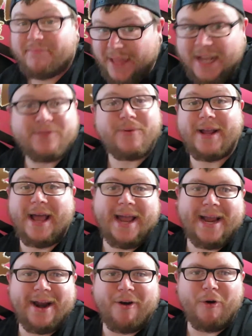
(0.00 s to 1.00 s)
That's why
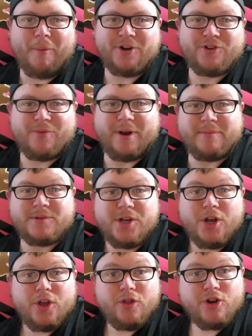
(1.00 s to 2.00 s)
I got a whole bunch of rims.
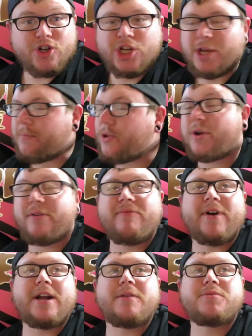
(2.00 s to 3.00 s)
They're cheap. You can
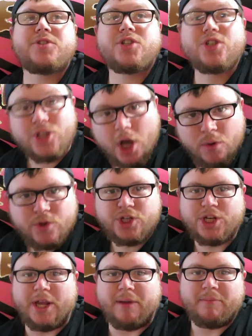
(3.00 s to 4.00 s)
find them so
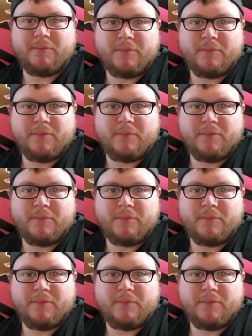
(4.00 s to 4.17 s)
cheap.